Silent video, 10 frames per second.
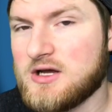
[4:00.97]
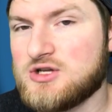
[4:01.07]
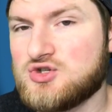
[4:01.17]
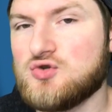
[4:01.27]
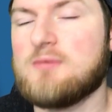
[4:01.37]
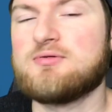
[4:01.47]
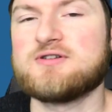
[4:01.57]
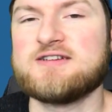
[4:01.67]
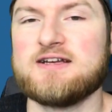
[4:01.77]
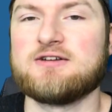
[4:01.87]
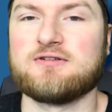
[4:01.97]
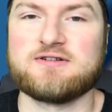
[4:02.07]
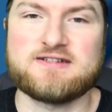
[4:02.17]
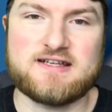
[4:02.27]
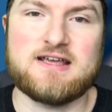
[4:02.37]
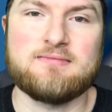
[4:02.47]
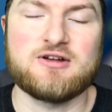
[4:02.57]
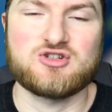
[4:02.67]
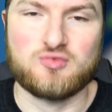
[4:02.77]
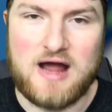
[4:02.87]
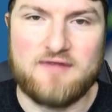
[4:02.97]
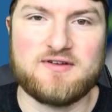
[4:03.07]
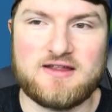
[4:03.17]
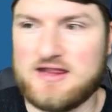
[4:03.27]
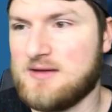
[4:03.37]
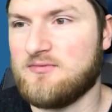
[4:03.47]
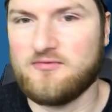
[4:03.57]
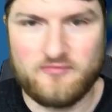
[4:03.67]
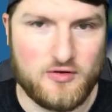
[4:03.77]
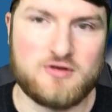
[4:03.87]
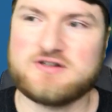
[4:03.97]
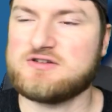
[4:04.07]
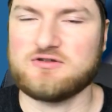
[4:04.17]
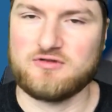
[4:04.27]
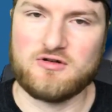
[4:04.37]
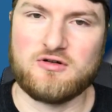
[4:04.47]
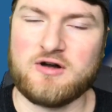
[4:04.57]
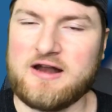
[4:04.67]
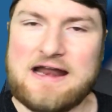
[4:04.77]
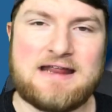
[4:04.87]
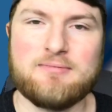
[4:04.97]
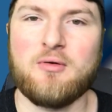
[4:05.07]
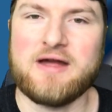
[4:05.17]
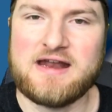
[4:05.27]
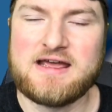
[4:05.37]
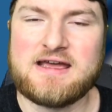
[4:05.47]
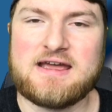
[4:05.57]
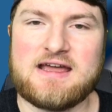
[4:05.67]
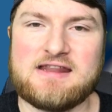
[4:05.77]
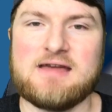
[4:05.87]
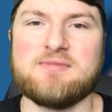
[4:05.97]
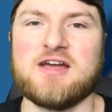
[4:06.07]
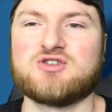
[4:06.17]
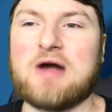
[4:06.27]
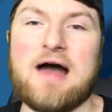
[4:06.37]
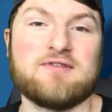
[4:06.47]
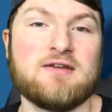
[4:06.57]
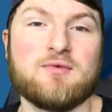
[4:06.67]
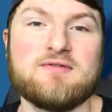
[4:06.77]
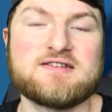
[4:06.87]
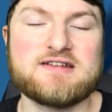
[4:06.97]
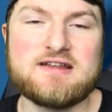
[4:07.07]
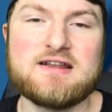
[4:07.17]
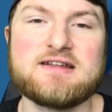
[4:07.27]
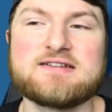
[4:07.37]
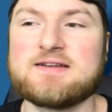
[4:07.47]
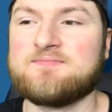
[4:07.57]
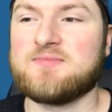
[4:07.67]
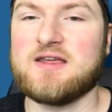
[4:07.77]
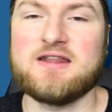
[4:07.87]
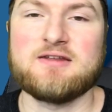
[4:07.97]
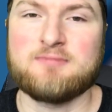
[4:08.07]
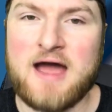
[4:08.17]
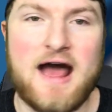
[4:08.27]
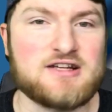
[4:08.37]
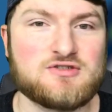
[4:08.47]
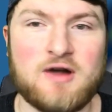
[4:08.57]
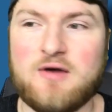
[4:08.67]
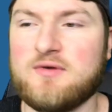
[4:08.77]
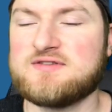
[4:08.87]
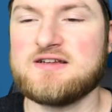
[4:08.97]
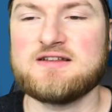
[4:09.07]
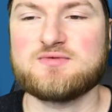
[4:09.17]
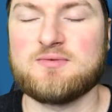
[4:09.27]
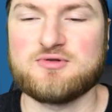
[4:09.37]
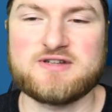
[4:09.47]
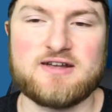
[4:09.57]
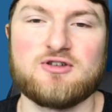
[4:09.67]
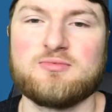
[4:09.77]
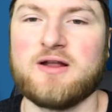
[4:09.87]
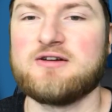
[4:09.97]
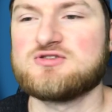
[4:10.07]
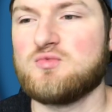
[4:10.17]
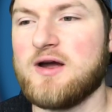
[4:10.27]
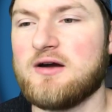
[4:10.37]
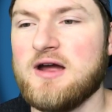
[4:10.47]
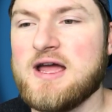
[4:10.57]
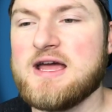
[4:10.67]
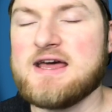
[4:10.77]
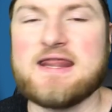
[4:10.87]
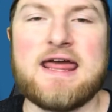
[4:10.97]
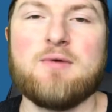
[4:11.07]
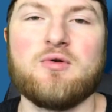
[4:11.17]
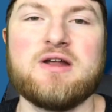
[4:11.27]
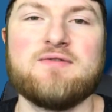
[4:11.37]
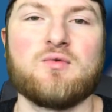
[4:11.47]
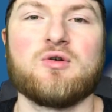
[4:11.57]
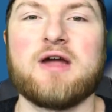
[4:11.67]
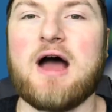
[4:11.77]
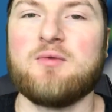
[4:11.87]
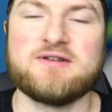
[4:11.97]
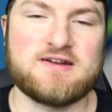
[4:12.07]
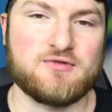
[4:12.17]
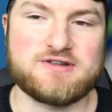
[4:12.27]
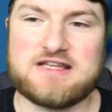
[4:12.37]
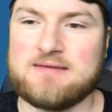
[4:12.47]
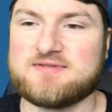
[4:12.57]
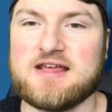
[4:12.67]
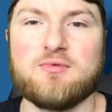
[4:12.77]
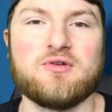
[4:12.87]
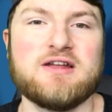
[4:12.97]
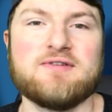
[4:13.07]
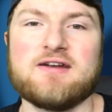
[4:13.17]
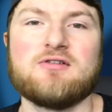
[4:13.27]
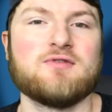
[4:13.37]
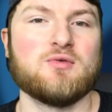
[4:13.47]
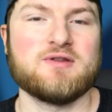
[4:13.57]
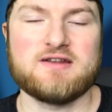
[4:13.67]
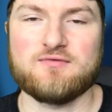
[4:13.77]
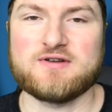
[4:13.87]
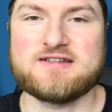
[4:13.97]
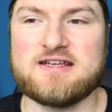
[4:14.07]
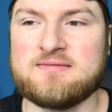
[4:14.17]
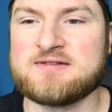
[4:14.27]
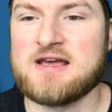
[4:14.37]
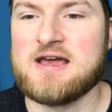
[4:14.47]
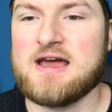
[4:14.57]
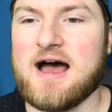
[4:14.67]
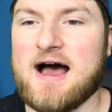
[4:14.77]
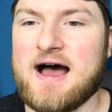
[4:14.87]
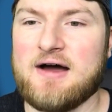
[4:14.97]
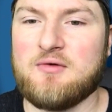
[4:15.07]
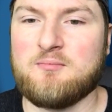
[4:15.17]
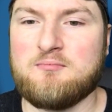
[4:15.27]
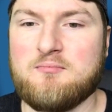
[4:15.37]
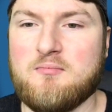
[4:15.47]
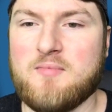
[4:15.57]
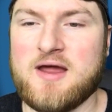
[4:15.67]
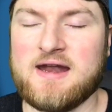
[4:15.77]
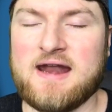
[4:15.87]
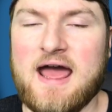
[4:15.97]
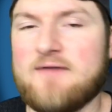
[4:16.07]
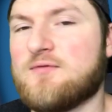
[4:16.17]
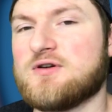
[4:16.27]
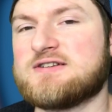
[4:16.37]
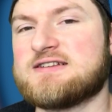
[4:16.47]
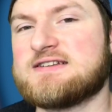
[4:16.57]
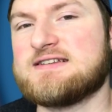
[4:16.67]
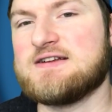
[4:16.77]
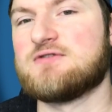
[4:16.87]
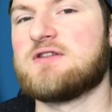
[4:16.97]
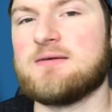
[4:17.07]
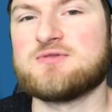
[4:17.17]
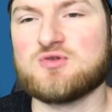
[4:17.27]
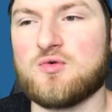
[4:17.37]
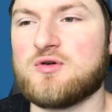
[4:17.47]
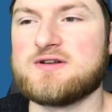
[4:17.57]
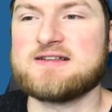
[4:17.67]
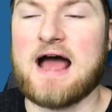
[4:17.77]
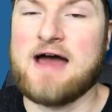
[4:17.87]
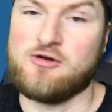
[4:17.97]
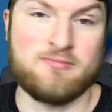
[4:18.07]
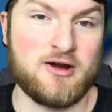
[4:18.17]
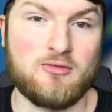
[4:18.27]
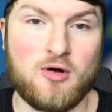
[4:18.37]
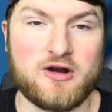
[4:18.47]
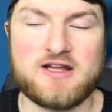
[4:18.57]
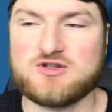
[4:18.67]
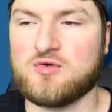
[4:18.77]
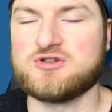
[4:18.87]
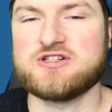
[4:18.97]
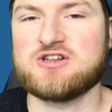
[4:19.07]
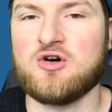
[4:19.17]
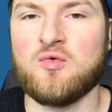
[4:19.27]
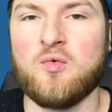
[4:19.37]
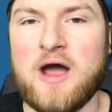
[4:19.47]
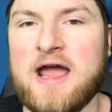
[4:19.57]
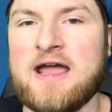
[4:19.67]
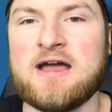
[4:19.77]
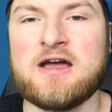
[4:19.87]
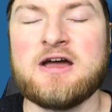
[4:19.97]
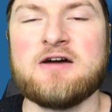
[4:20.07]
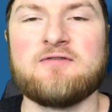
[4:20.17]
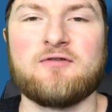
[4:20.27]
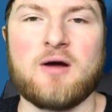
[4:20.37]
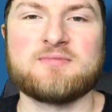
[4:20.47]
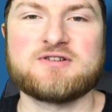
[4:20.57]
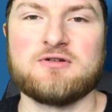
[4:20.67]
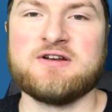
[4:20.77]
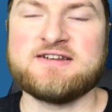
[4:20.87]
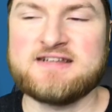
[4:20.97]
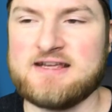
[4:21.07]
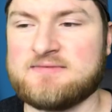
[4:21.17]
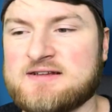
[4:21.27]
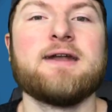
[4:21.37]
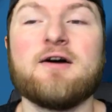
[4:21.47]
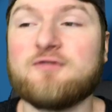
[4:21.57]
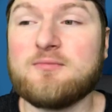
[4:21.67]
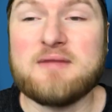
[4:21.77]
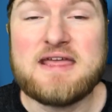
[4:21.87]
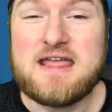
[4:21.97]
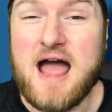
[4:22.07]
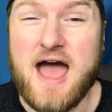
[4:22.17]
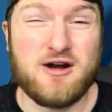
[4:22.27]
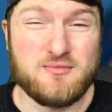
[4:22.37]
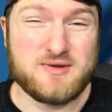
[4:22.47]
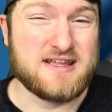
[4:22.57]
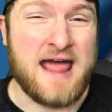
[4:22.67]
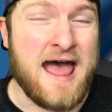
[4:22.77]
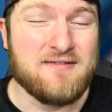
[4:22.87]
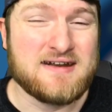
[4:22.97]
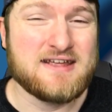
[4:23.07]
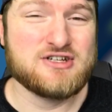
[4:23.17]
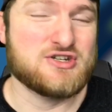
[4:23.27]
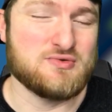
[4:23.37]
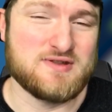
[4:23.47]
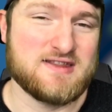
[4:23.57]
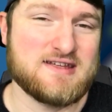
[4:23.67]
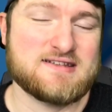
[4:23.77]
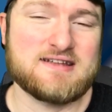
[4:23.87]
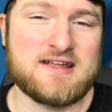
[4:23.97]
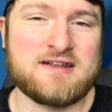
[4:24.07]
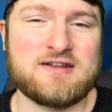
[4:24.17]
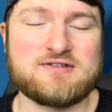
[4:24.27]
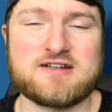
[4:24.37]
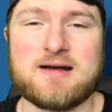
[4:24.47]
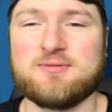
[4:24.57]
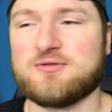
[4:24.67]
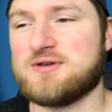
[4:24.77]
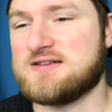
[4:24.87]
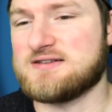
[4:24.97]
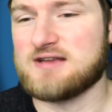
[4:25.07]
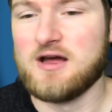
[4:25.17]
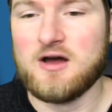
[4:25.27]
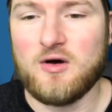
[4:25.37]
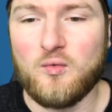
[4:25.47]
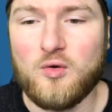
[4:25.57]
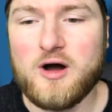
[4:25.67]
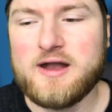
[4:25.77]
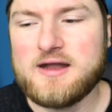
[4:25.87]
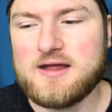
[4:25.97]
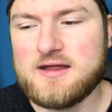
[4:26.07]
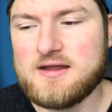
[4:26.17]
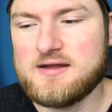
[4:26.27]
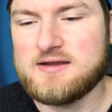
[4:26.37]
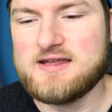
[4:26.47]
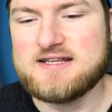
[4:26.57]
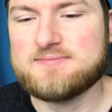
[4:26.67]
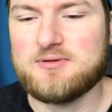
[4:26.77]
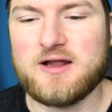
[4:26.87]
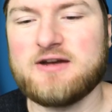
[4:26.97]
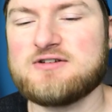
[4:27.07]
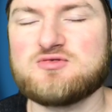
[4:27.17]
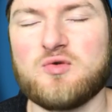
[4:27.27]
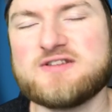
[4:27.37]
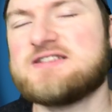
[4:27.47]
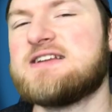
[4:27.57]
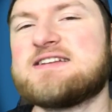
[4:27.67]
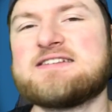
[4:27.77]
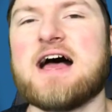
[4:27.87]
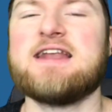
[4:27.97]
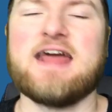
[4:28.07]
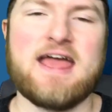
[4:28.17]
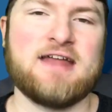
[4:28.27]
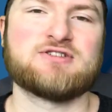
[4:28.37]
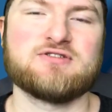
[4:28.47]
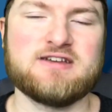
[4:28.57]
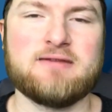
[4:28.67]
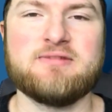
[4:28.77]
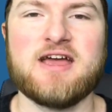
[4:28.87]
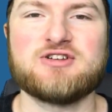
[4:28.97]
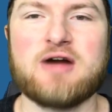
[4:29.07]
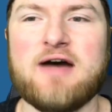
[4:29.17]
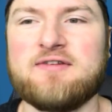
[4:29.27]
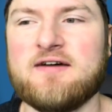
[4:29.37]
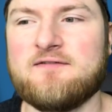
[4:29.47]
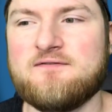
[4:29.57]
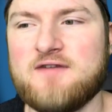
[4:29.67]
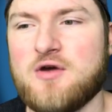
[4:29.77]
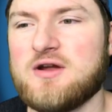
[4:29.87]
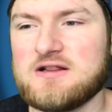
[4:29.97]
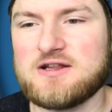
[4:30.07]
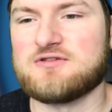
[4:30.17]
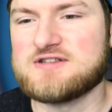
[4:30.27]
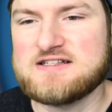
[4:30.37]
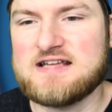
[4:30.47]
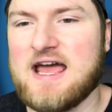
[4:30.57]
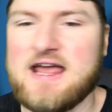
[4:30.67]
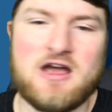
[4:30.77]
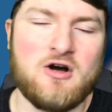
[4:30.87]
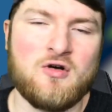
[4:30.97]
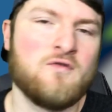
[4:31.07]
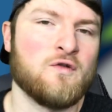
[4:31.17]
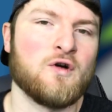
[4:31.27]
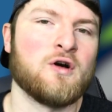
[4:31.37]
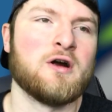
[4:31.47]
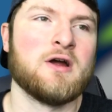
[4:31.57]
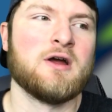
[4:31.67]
to a particular team drafting them first or at any point in the NBA draft. And we've seen this in the past, right? We've seen this with particular players where they won't even work out with different teams. They won't even interview with different teams in an effort to steer them towards either bigger markets or just away from certain teams. Now, for me, I don't really have any issue with this, and there's a couple of reasons. One, these players, once they decide to enter the NBA draft, have very little say over